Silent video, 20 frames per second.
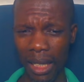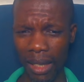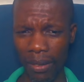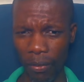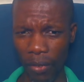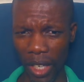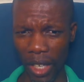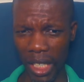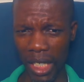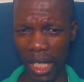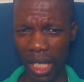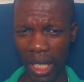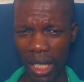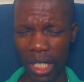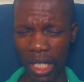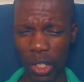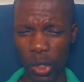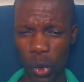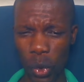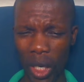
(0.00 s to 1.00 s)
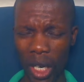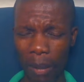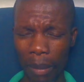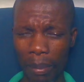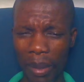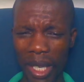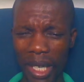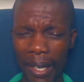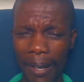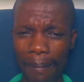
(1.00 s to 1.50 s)
fresh elections will
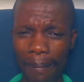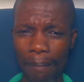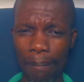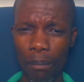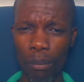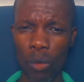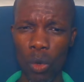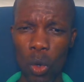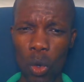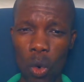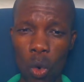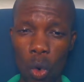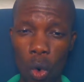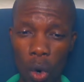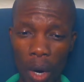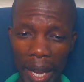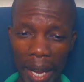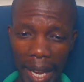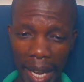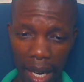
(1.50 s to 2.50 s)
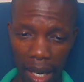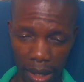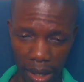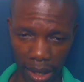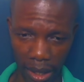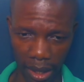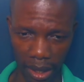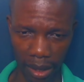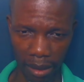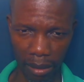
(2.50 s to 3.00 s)
happen, or
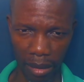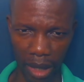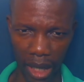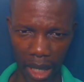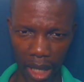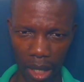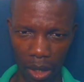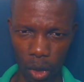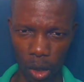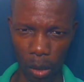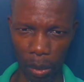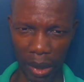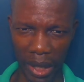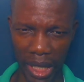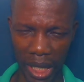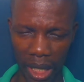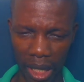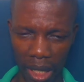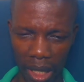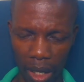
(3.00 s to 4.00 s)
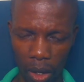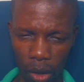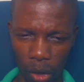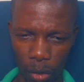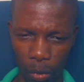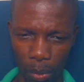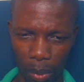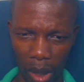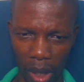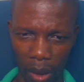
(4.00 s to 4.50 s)
else Mnangagwa will be taken out
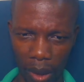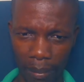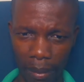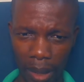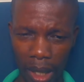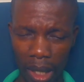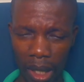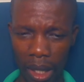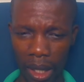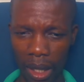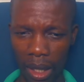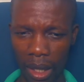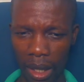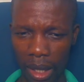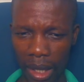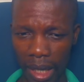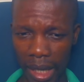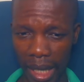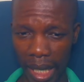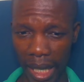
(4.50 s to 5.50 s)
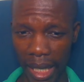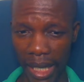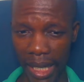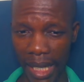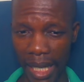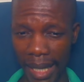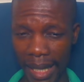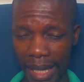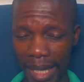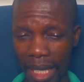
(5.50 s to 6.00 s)
of power. He says
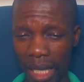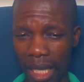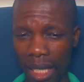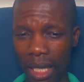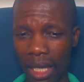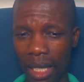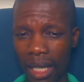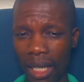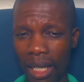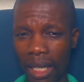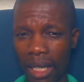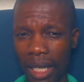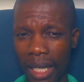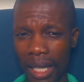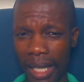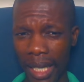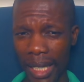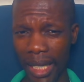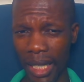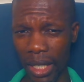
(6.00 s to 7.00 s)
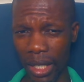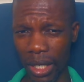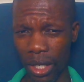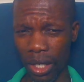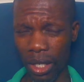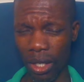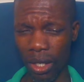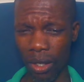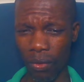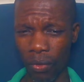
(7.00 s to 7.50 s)
that credit
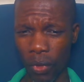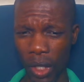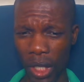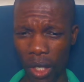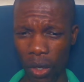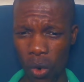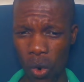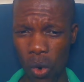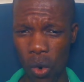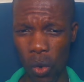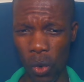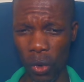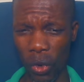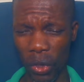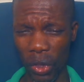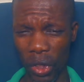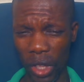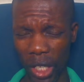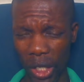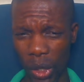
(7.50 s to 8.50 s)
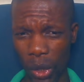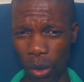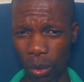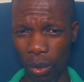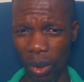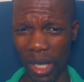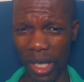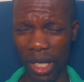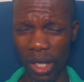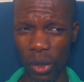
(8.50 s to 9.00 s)
for the coup that took
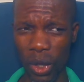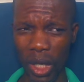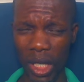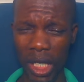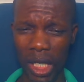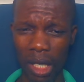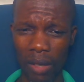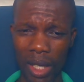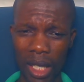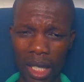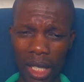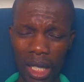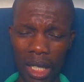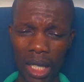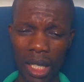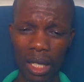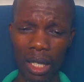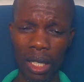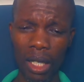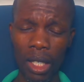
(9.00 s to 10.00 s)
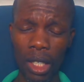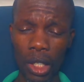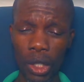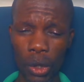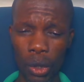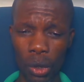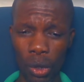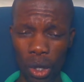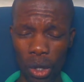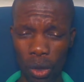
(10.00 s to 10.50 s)
place in 2017
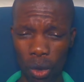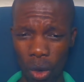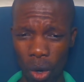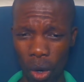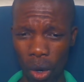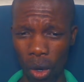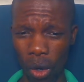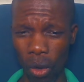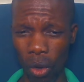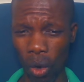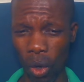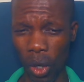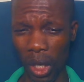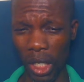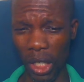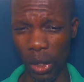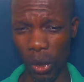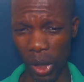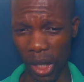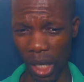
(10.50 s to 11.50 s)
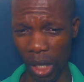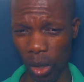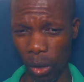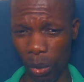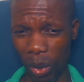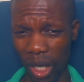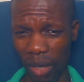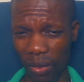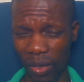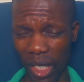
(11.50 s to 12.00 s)
should not go only to
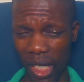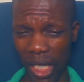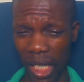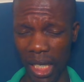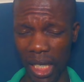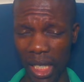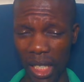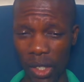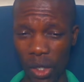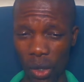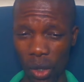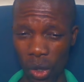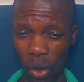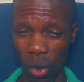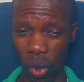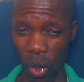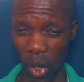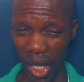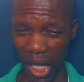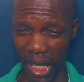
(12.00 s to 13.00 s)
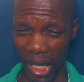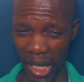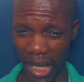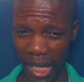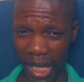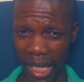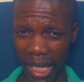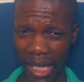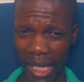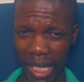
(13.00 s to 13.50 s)
ZANU-PF. He said it's not only
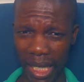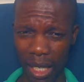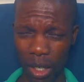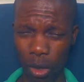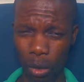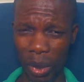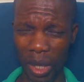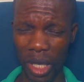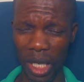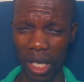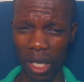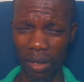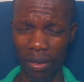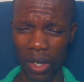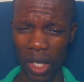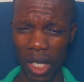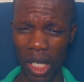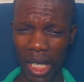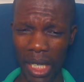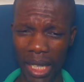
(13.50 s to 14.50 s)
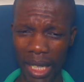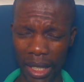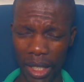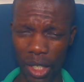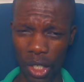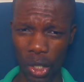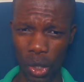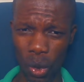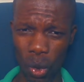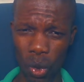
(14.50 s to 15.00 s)
ZANU-PF that
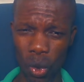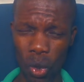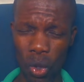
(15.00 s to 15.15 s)
took